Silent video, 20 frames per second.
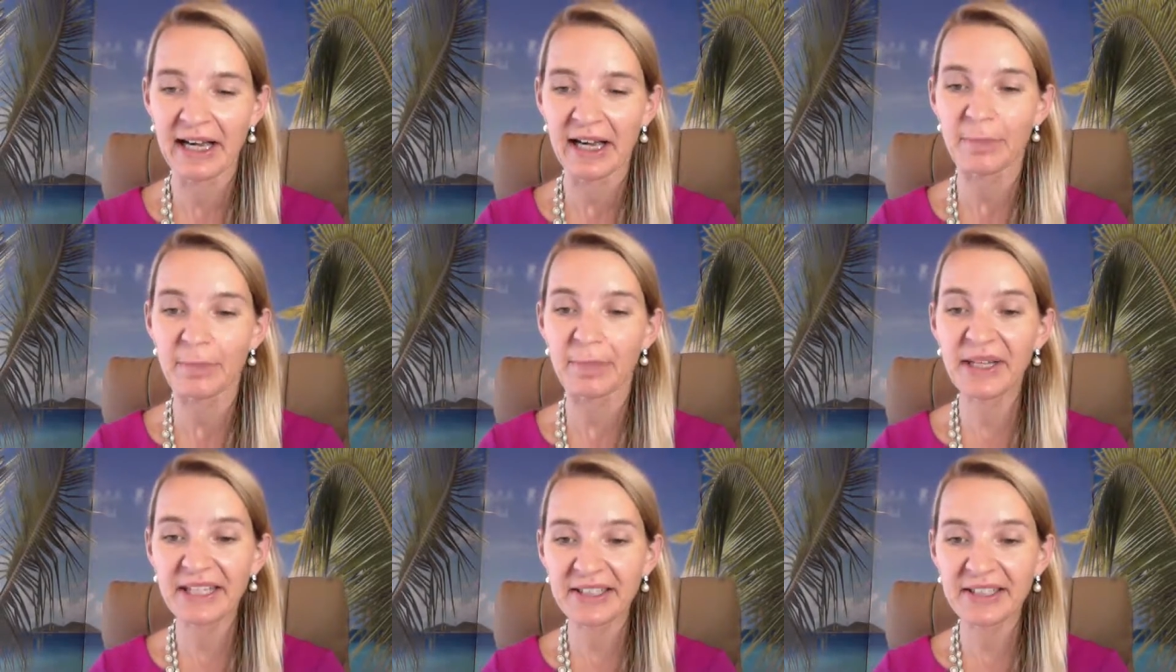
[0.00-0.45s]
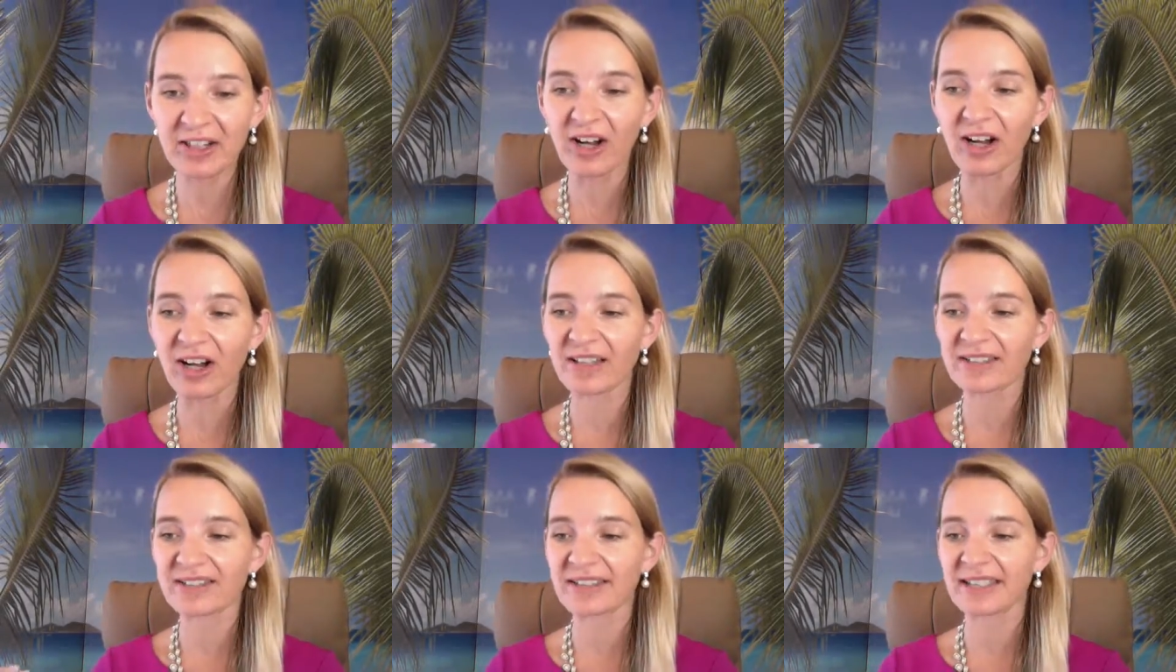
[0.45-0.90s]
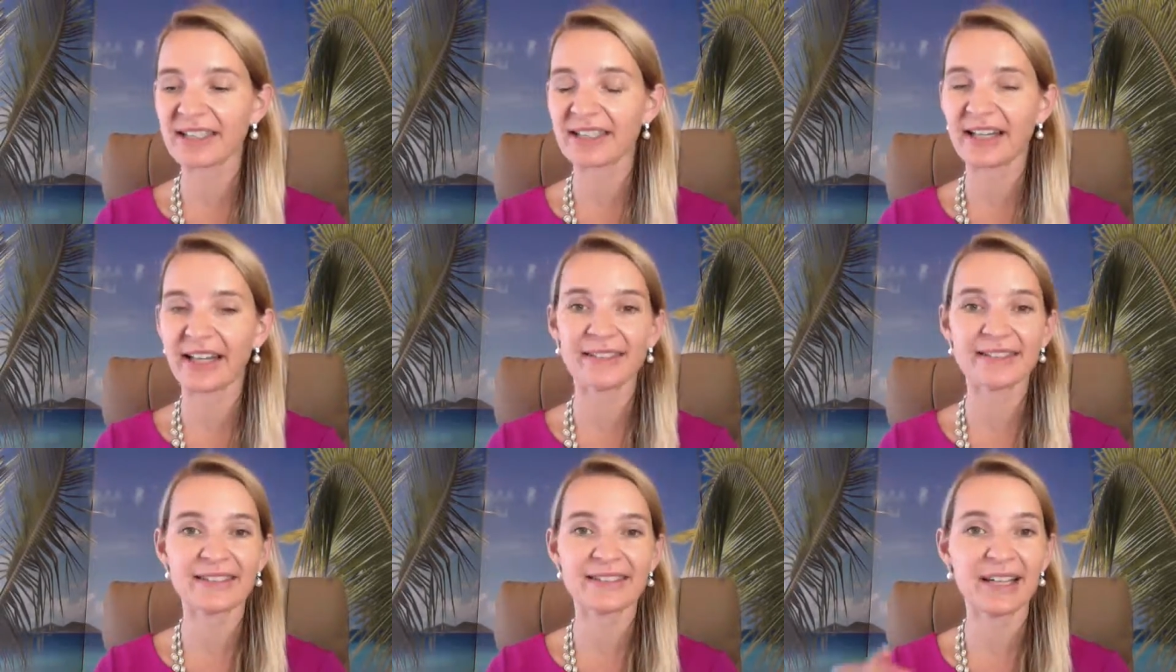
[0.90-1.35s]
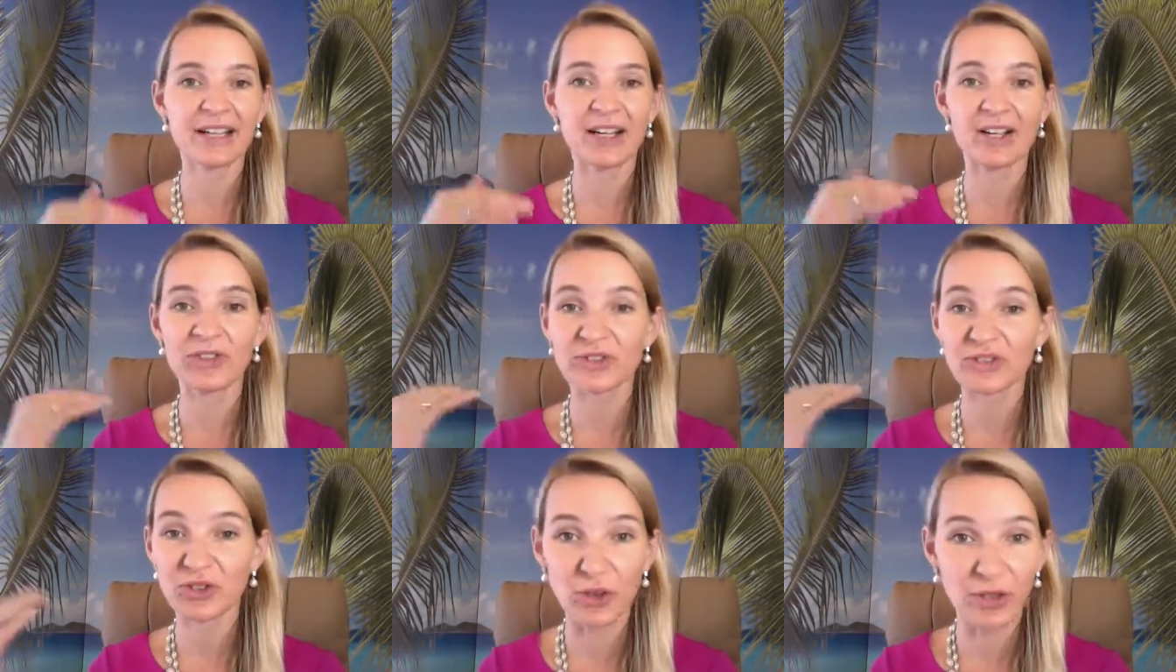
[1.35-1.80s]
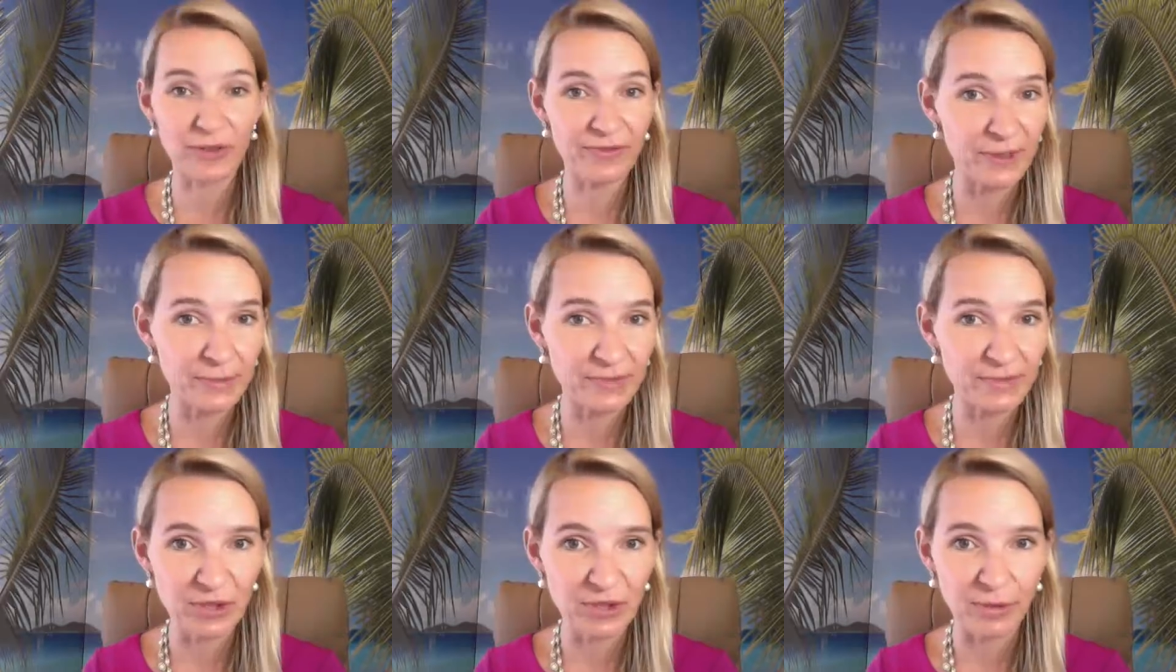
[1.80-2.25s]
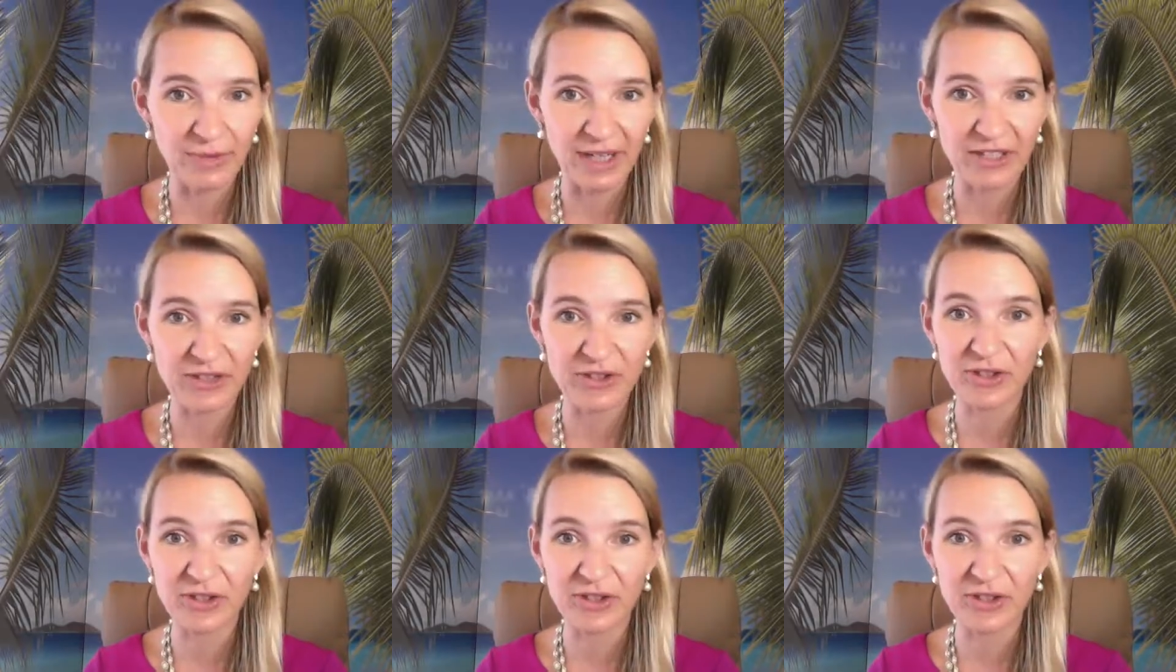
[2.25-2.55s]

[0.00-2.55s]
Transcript: because it has served them so much.